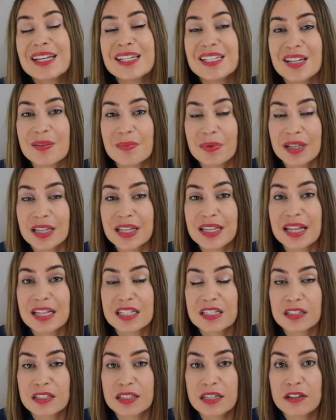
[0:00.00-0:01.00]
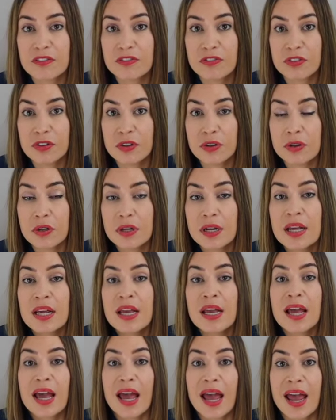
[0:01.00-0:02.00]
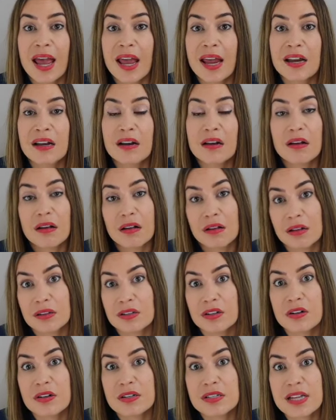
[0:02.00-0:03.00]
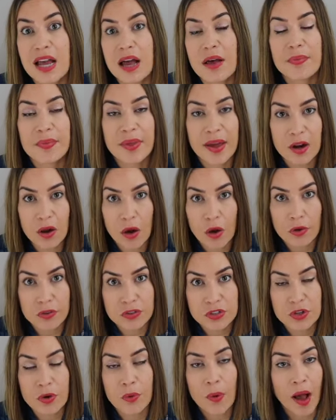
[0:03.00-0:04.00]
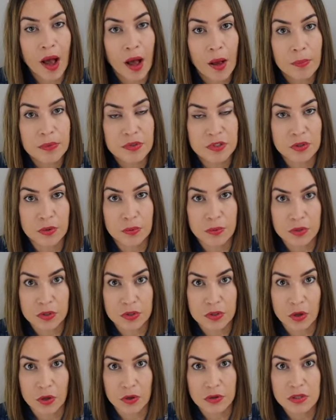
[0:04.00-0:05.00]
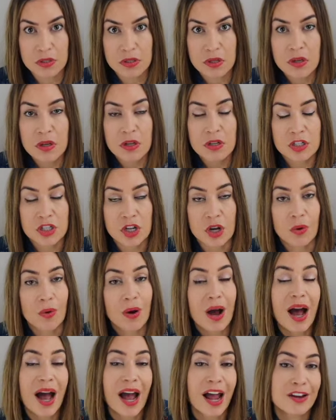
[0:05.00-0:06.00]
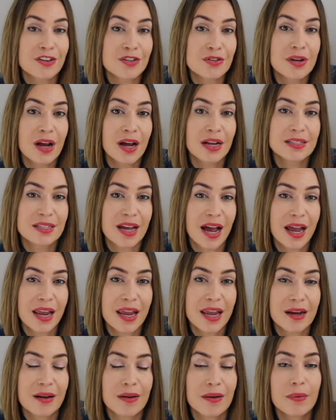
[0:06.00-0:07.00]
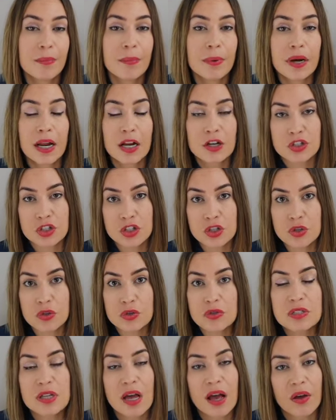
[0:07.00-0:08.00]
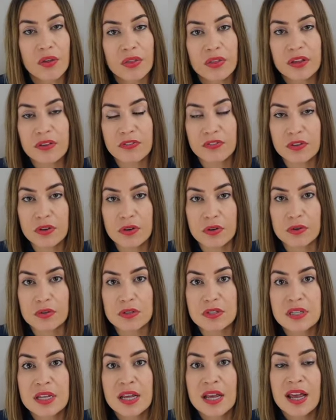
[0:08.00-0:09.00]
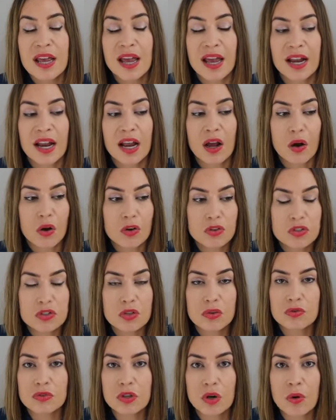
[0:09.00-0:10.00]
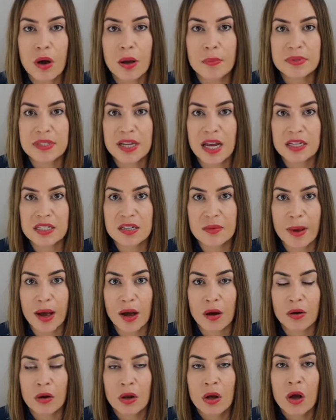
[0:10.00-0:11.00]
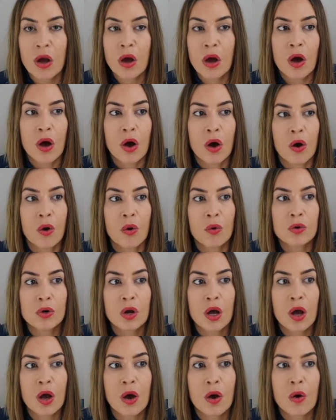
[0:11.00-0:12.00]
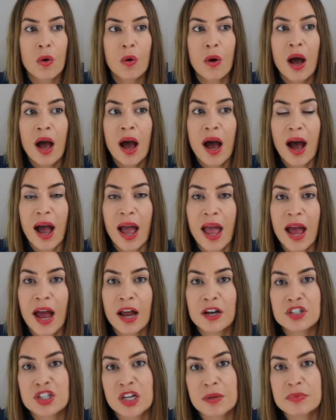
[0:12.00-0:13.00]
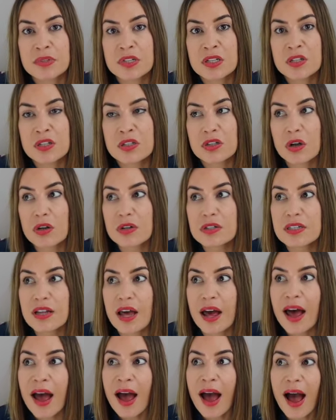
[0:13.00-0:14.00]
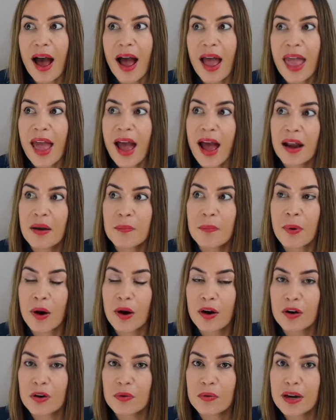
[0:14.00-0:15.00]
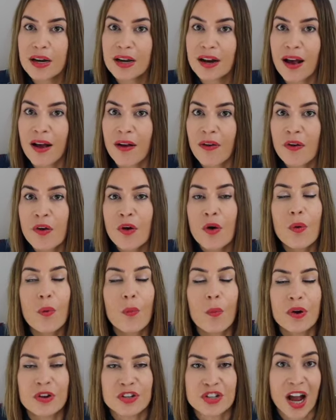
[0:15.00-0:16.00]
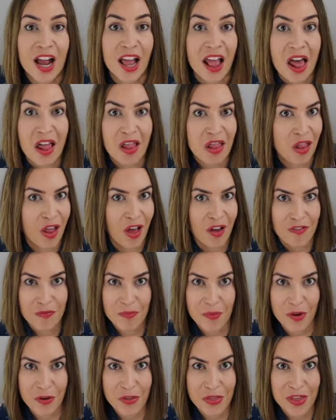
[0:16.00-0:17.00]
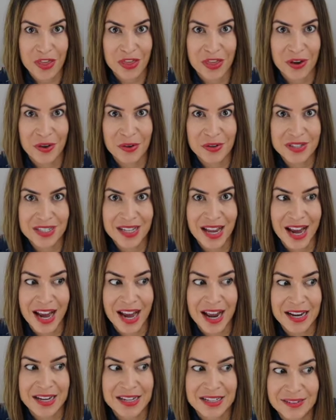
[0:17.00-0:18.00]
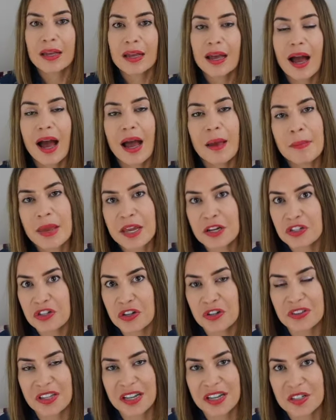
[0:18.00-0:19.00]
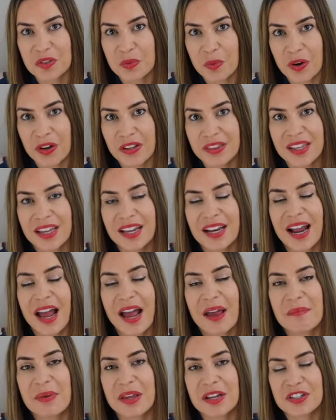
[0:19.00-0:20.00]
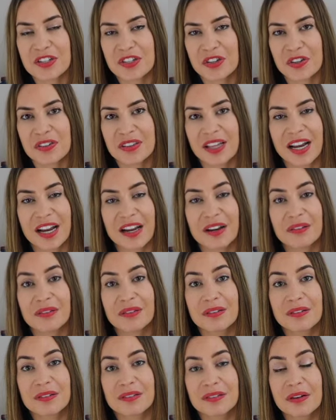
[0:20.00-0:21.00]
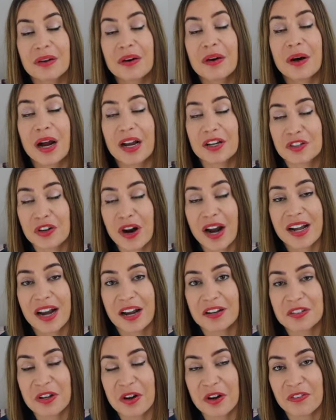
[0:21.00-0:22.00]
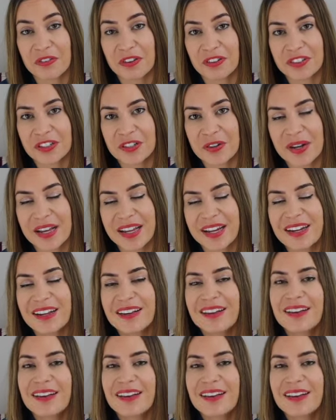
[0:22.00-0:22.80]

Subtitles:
Typically that's clean food, and turns out that also helps the results. So I do not diet, but I choose healthy foods. And I also don't obsess about, oh no, I had chips and salsa. I had margarita, which I love both of those. And I make sure that it's worth it. I make sure that I try not to overdo it.